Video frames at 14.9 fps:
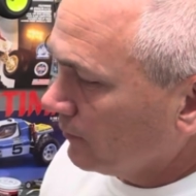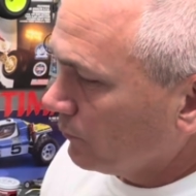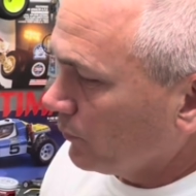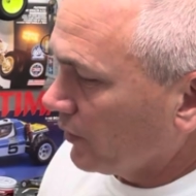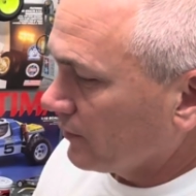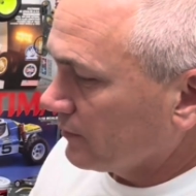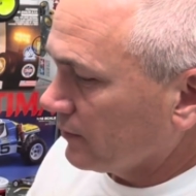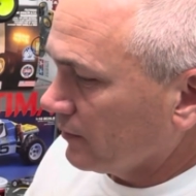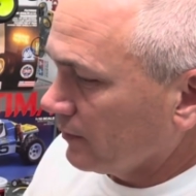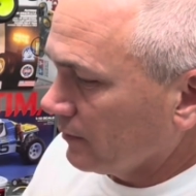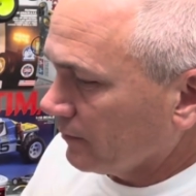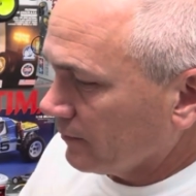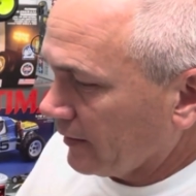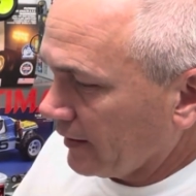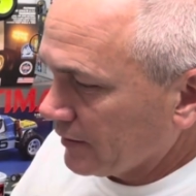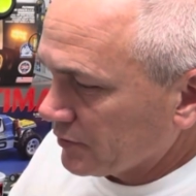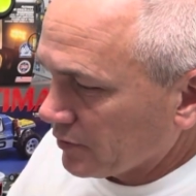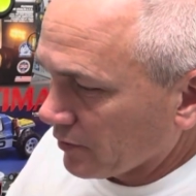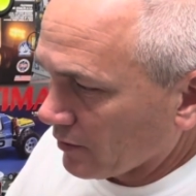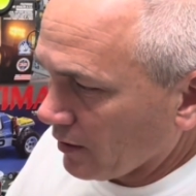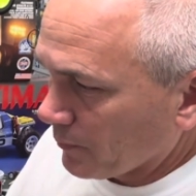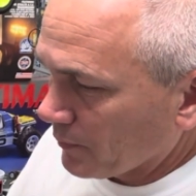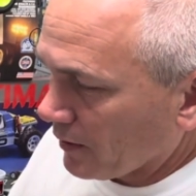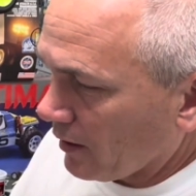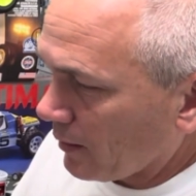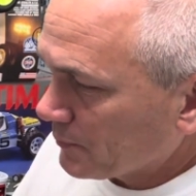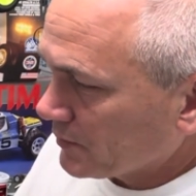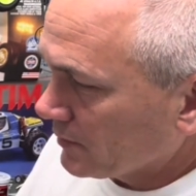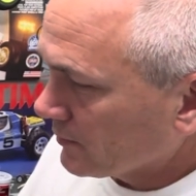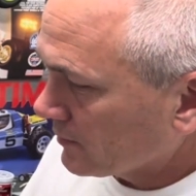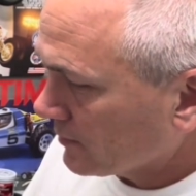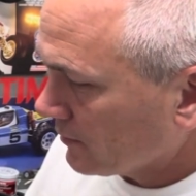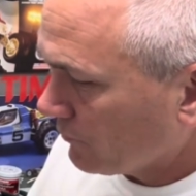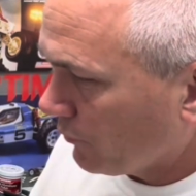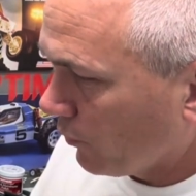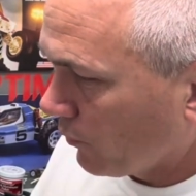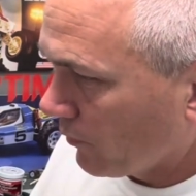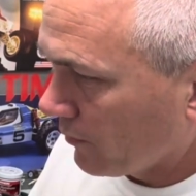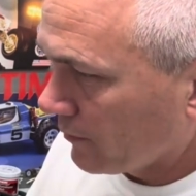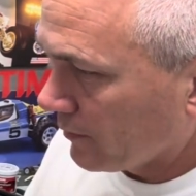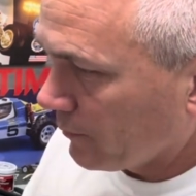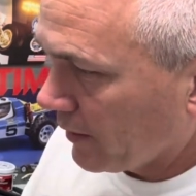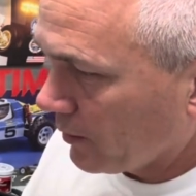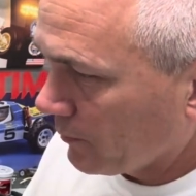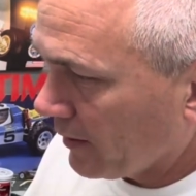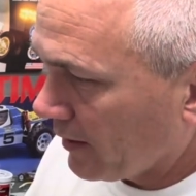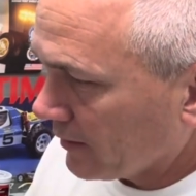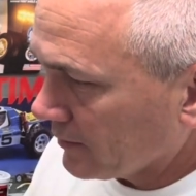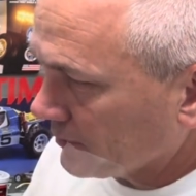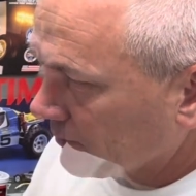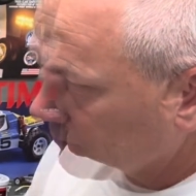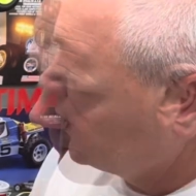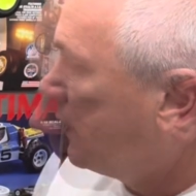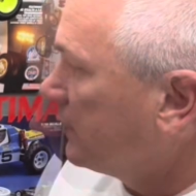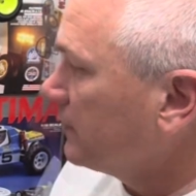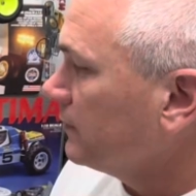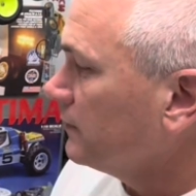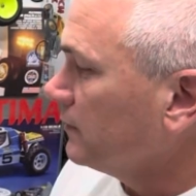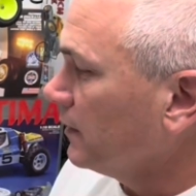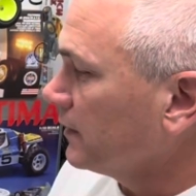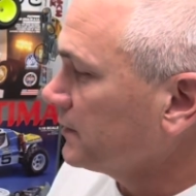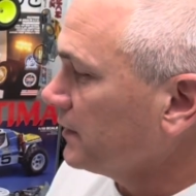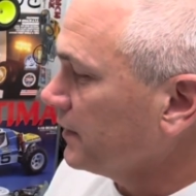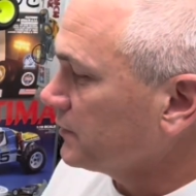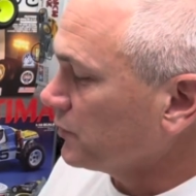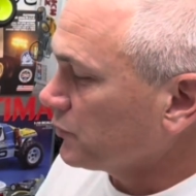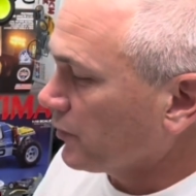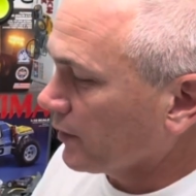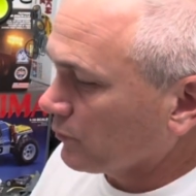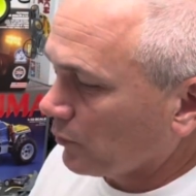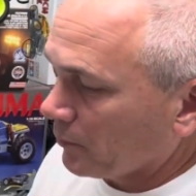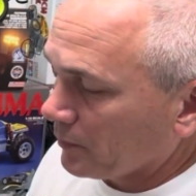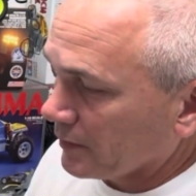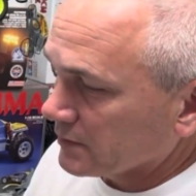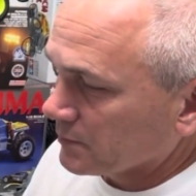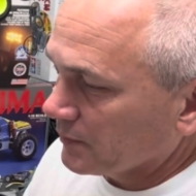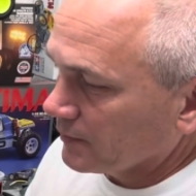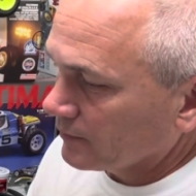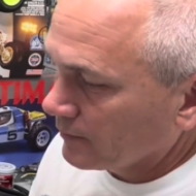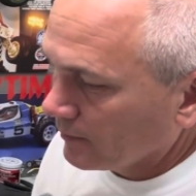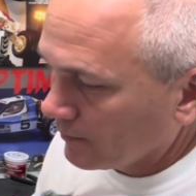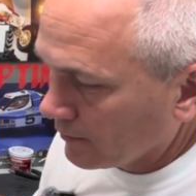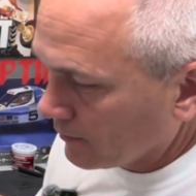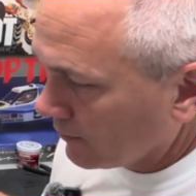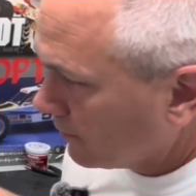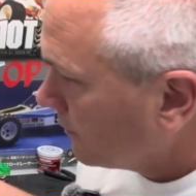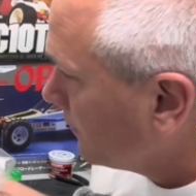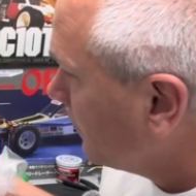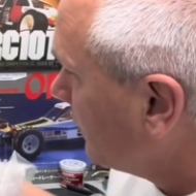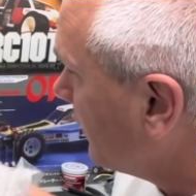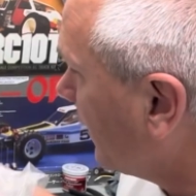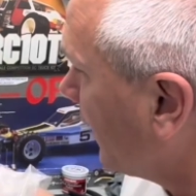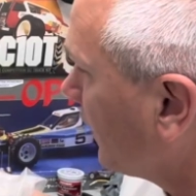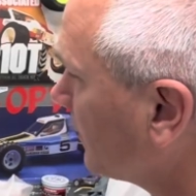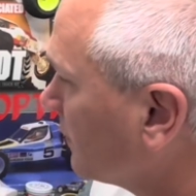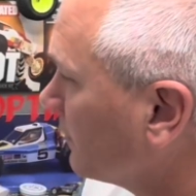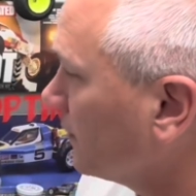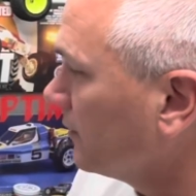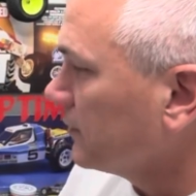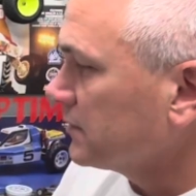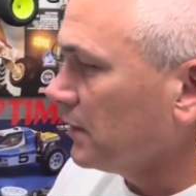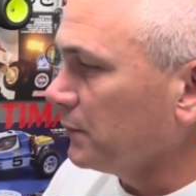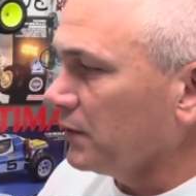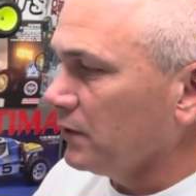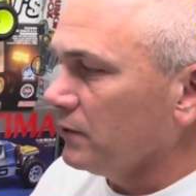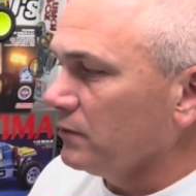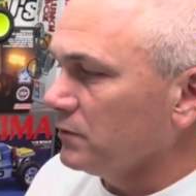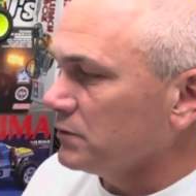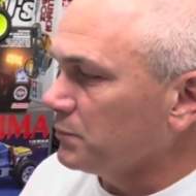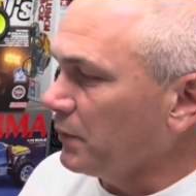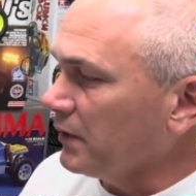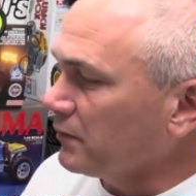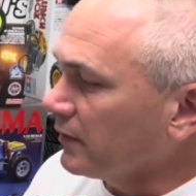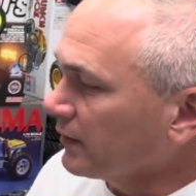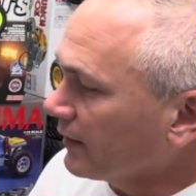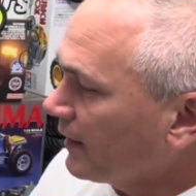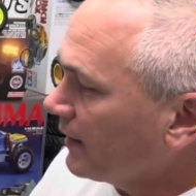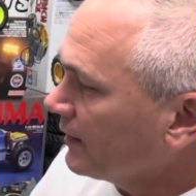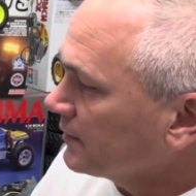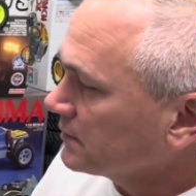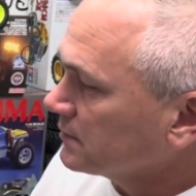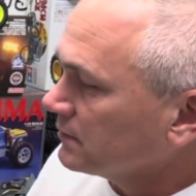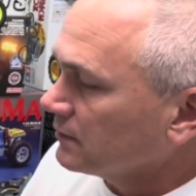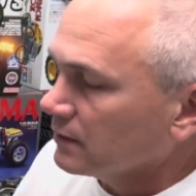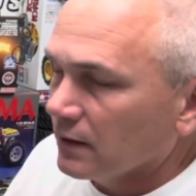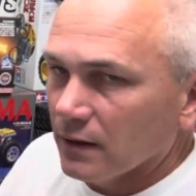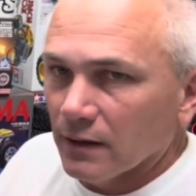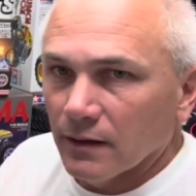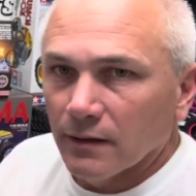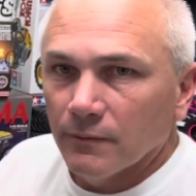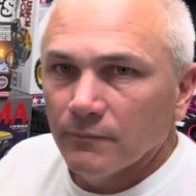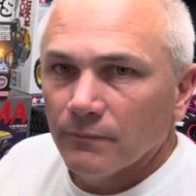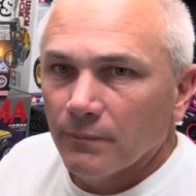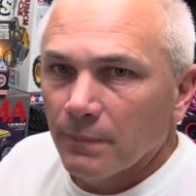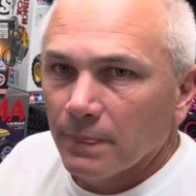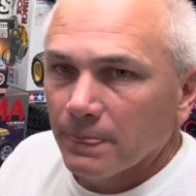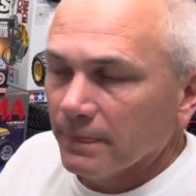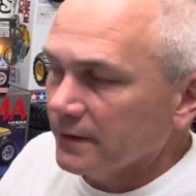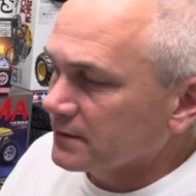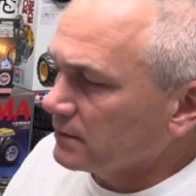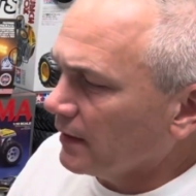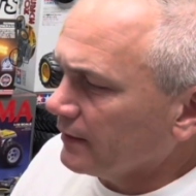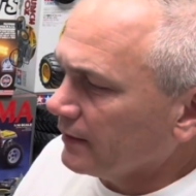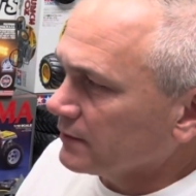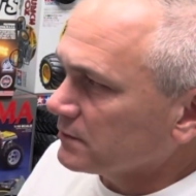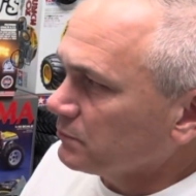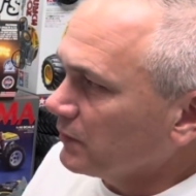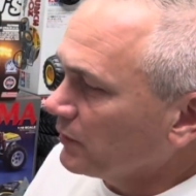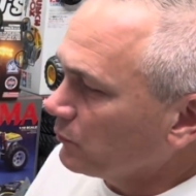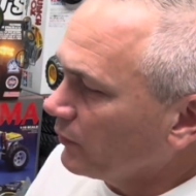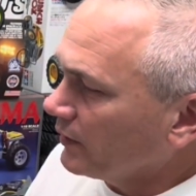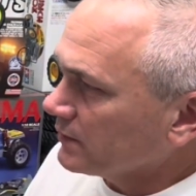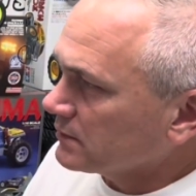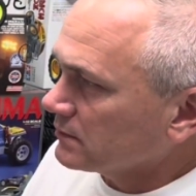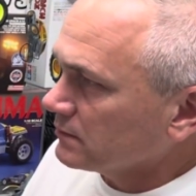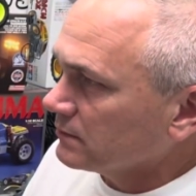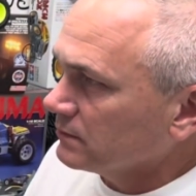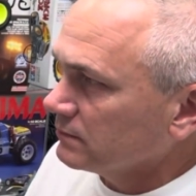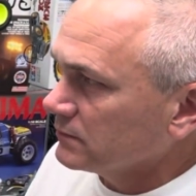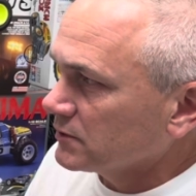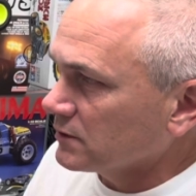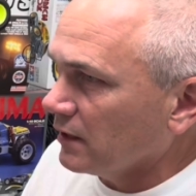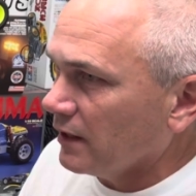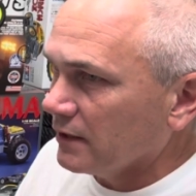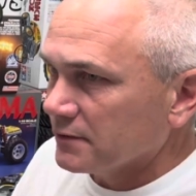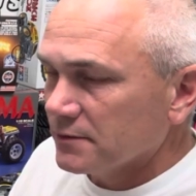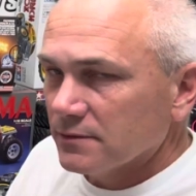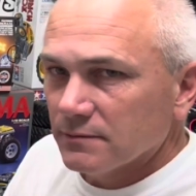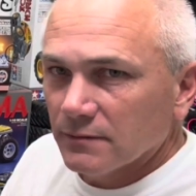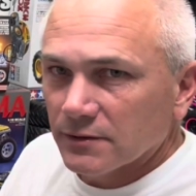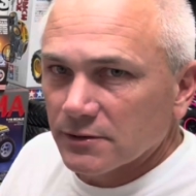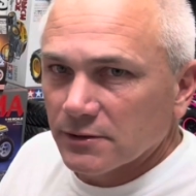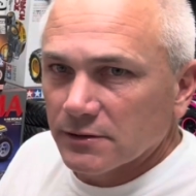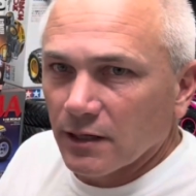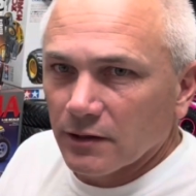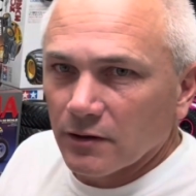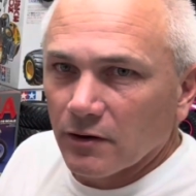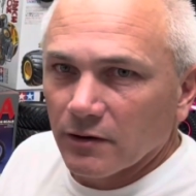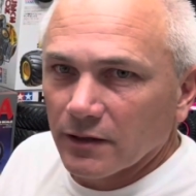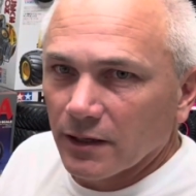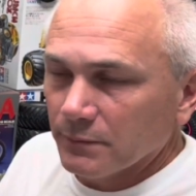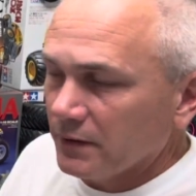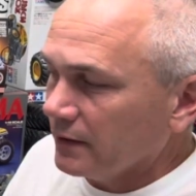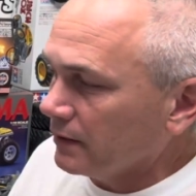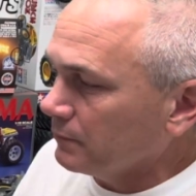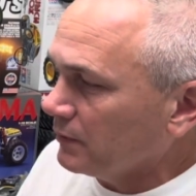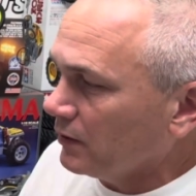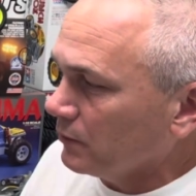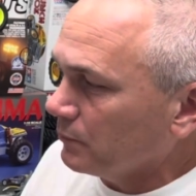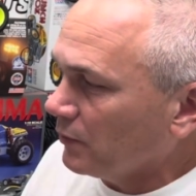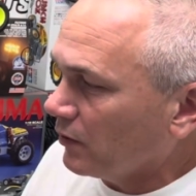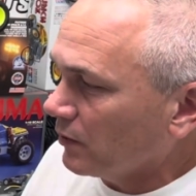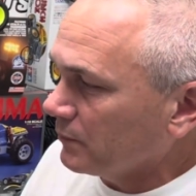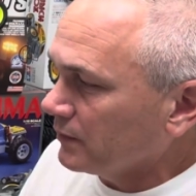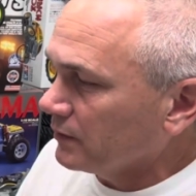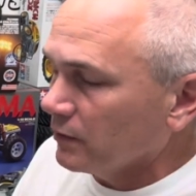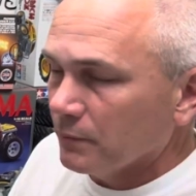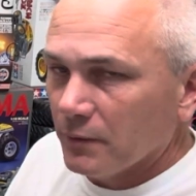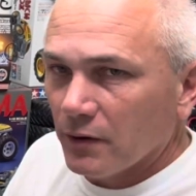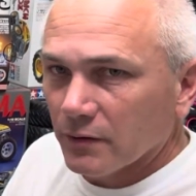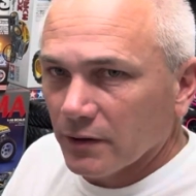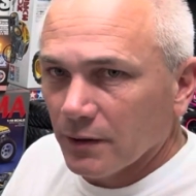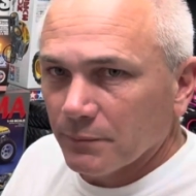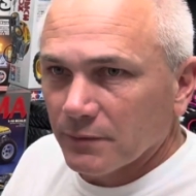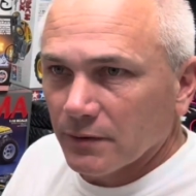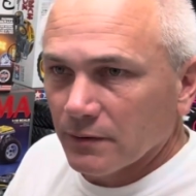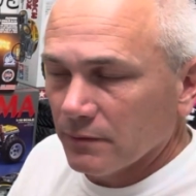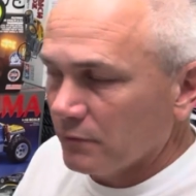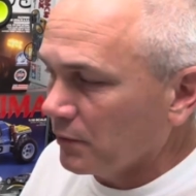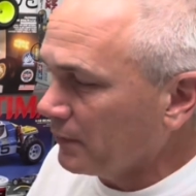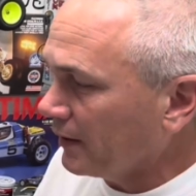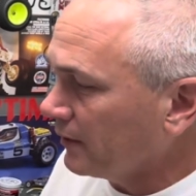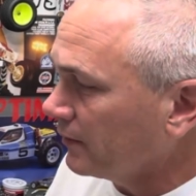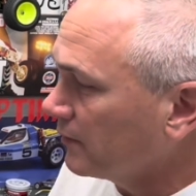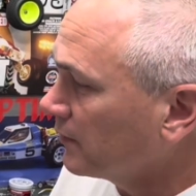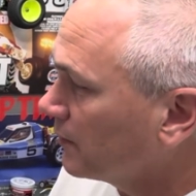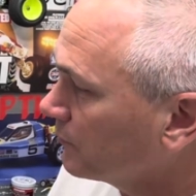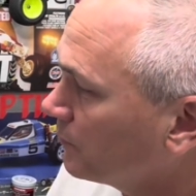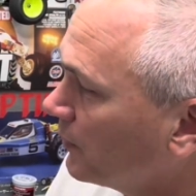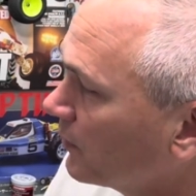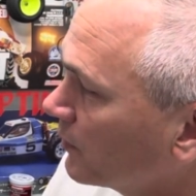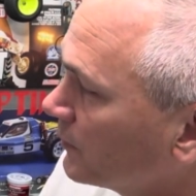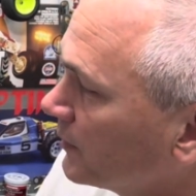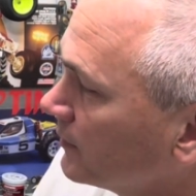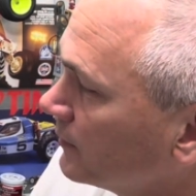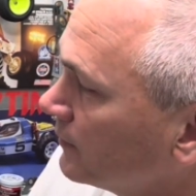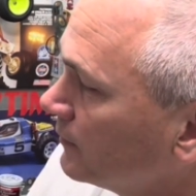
But that is your couple of options for the Beetle bodies. But like I say, it's a direct replacement. And some of you speedrun guys, I think it's Midwest Slots. It's a slot car company that bought Parma, bought up the remainder of Parma.